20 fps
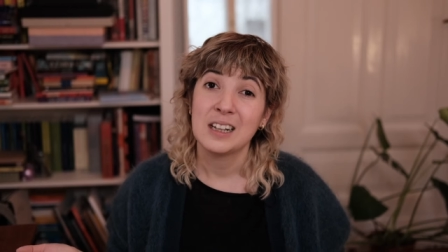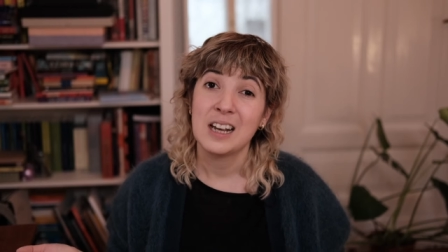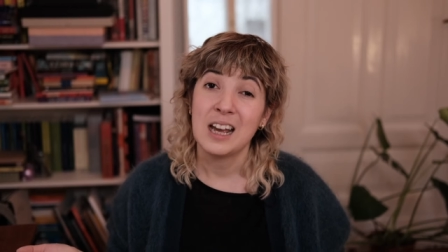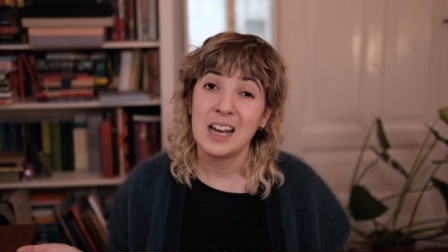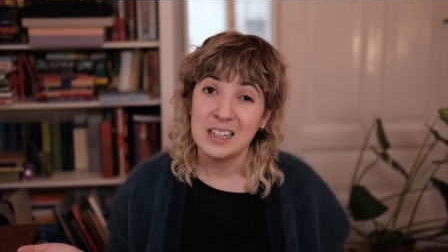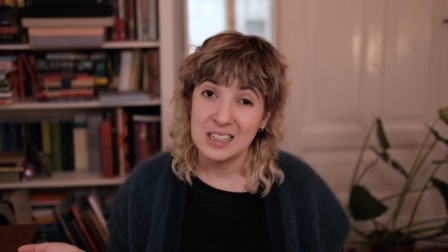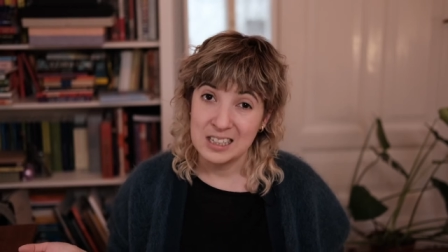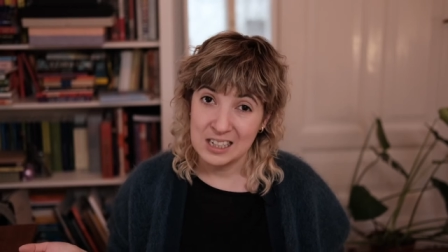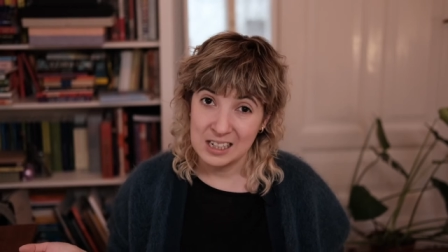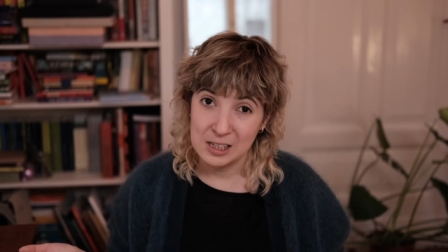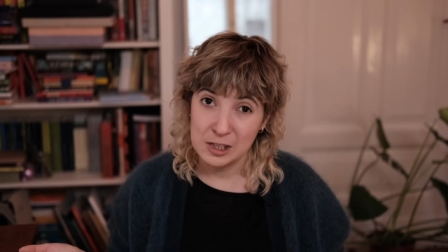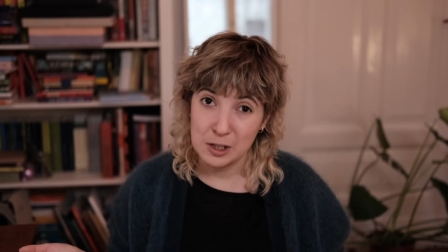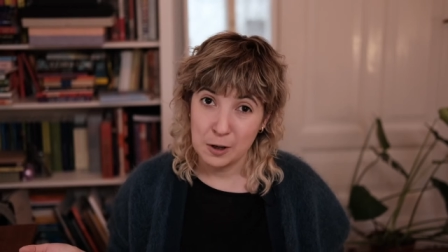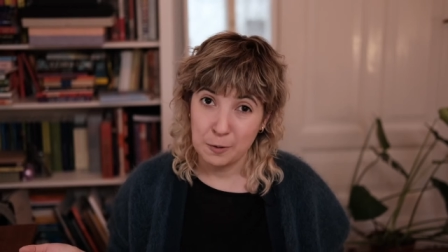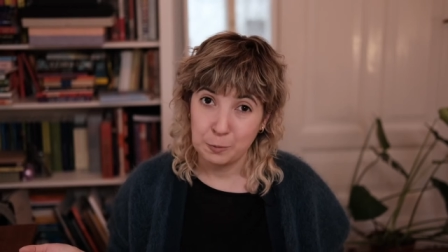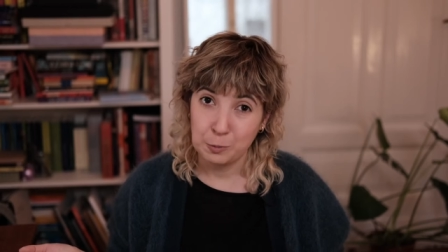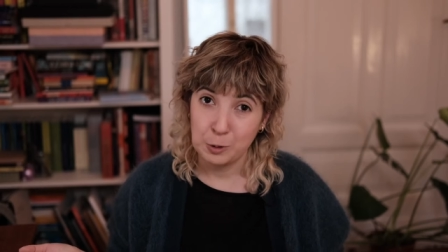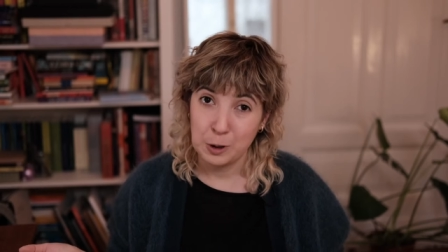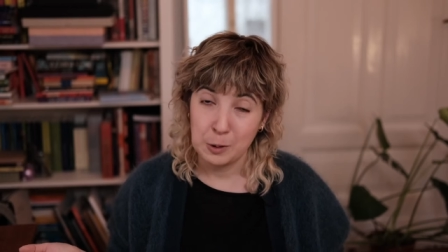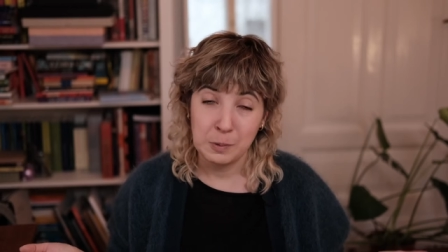editing
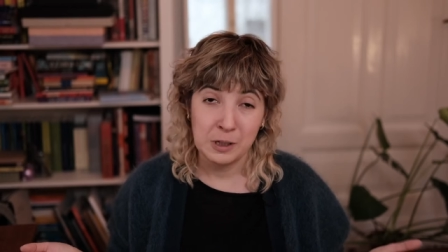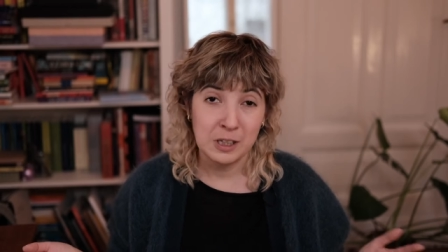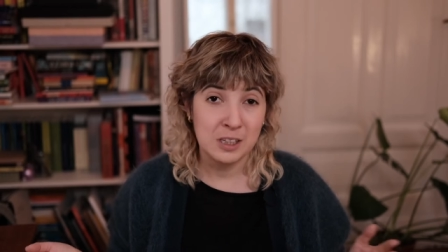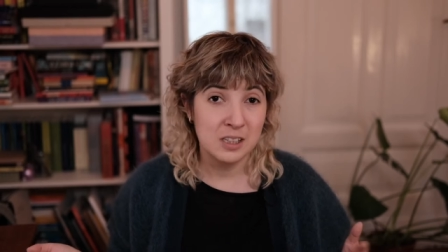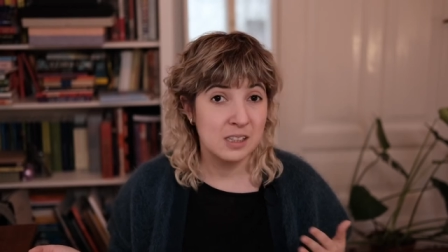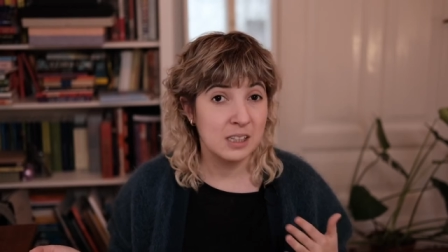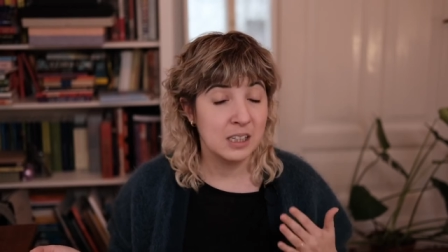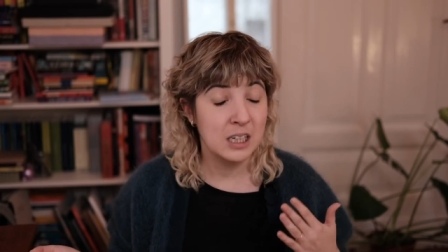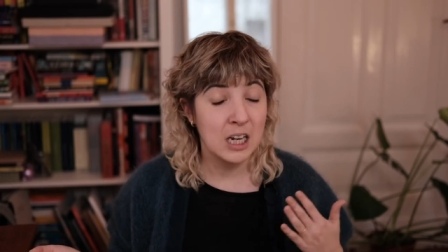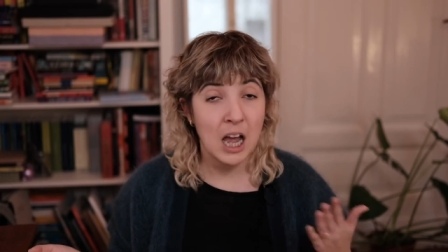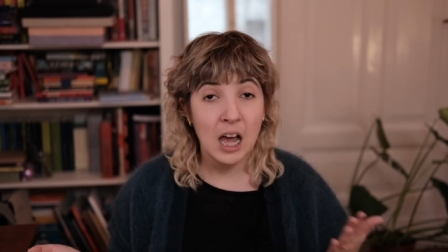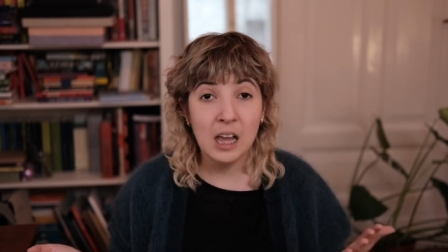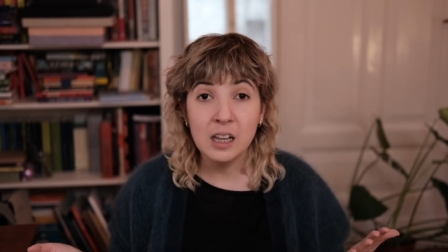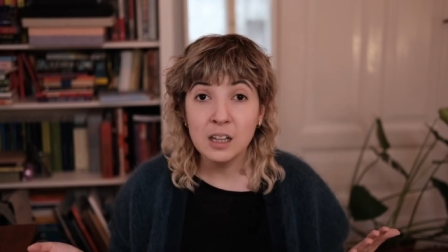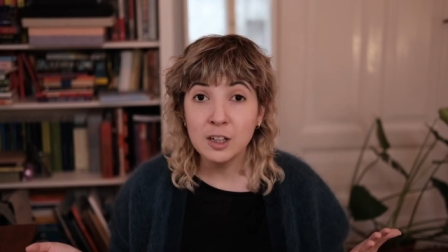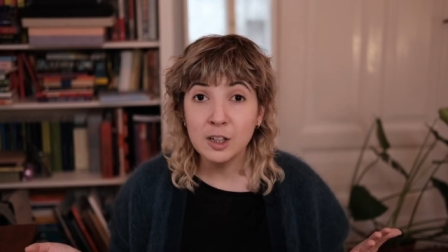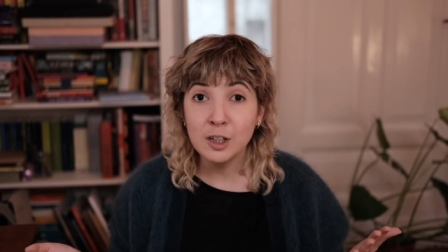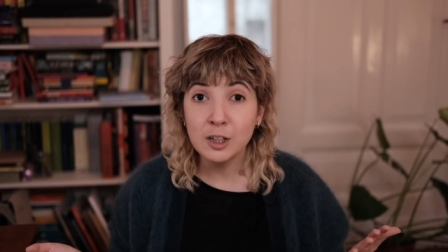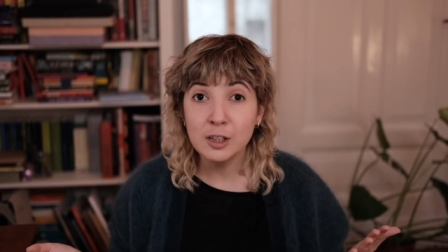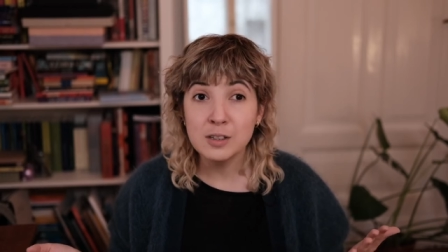software because the
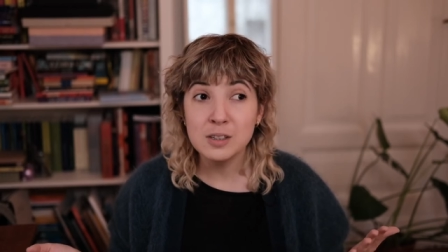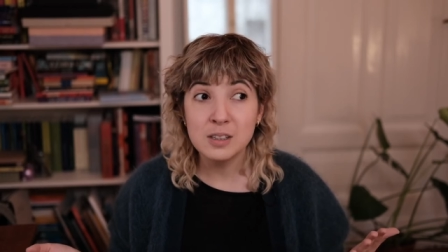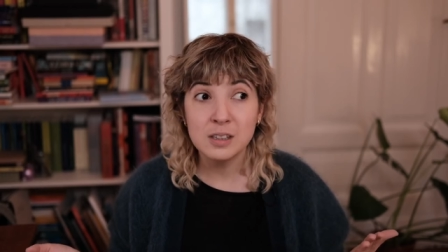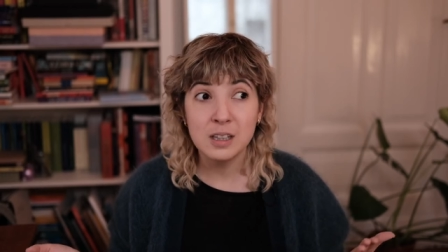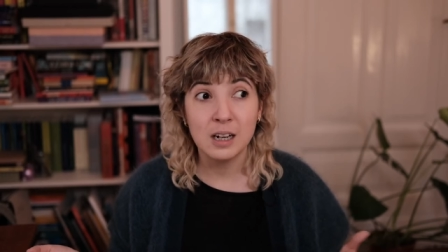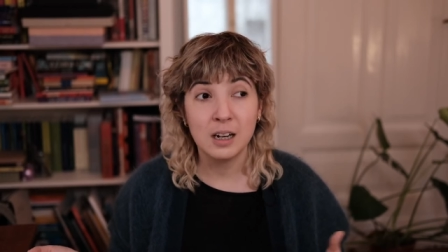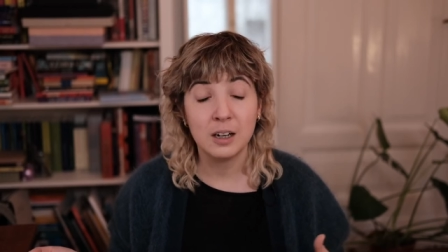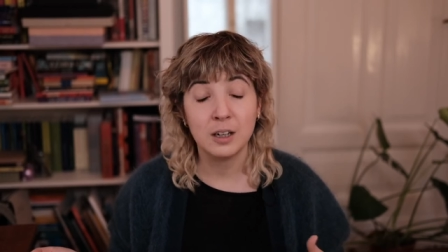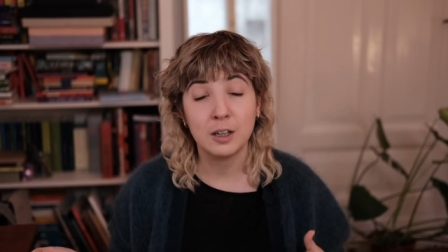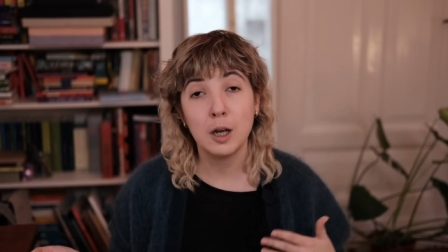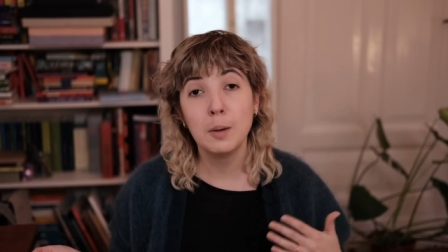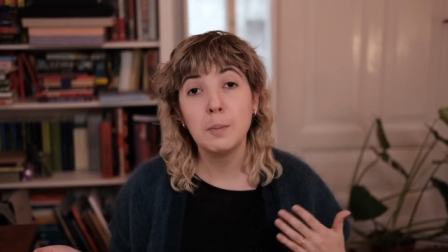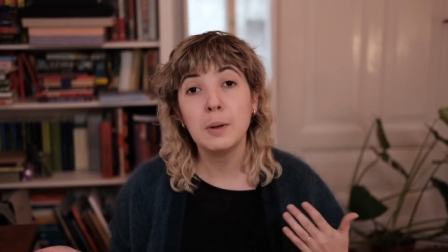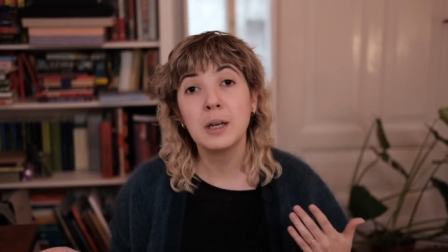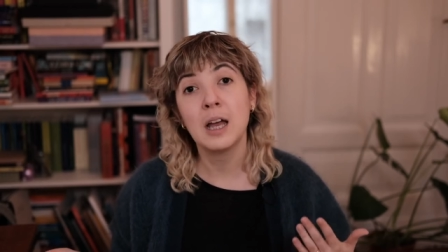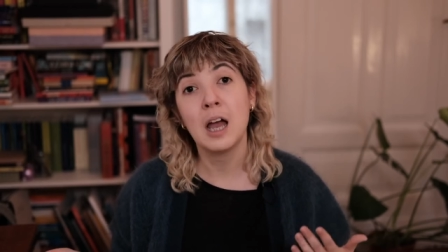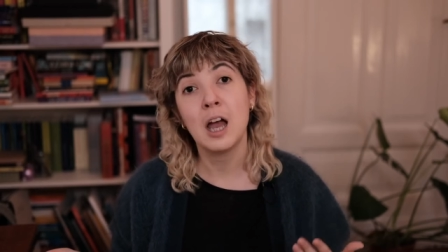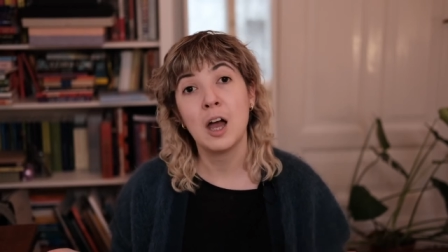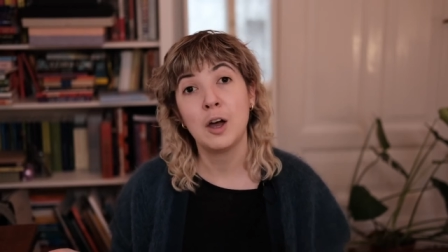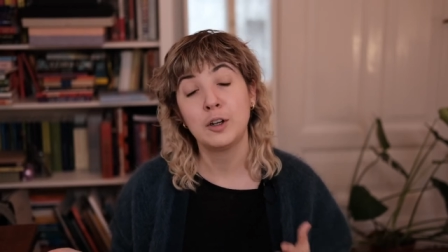colors that are
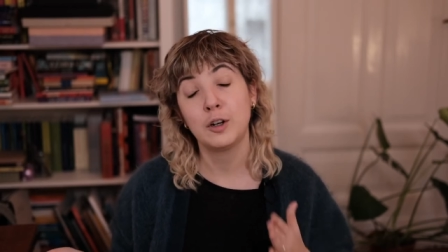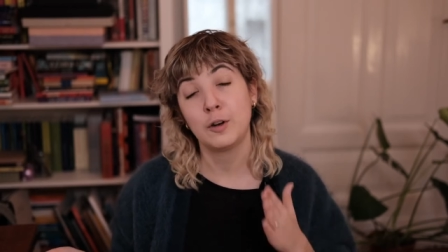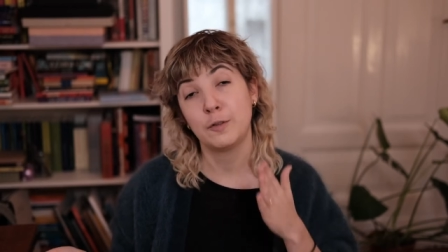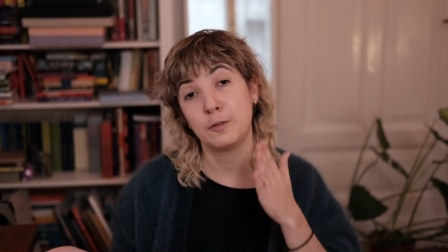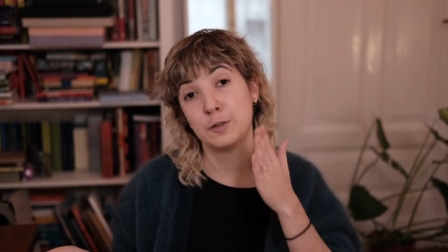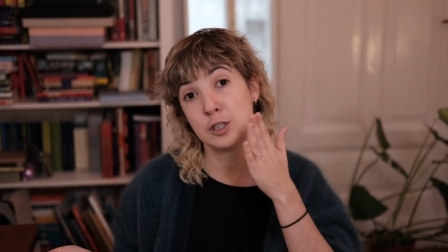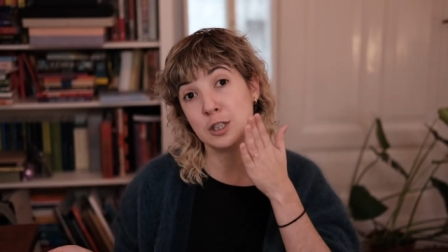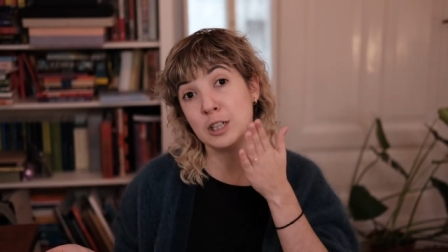coming out of